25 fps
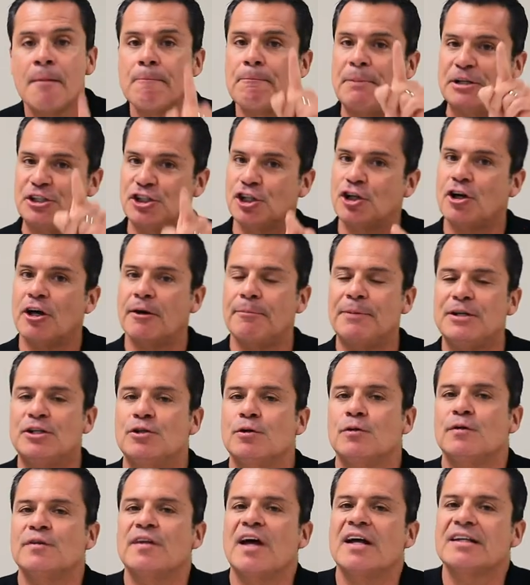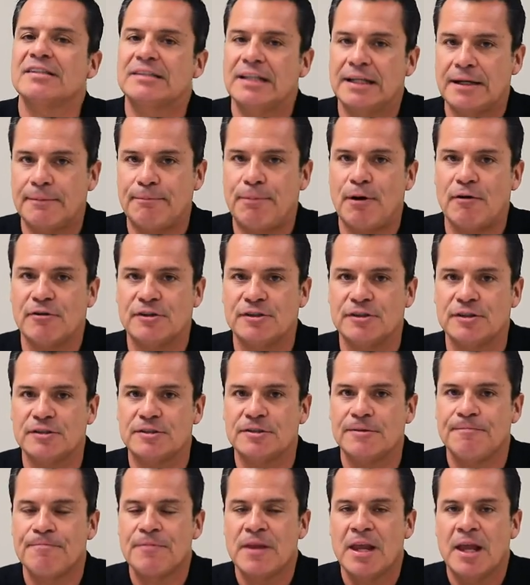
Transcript: but you've got to be doing those letterboxes.